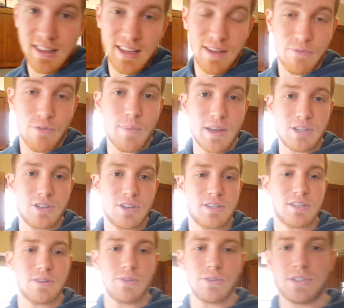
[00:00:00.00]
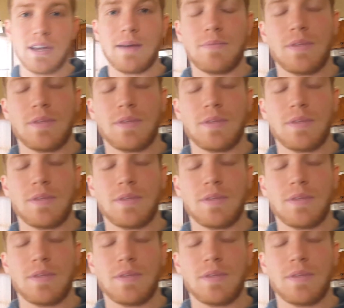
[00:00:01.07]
The information is still the same.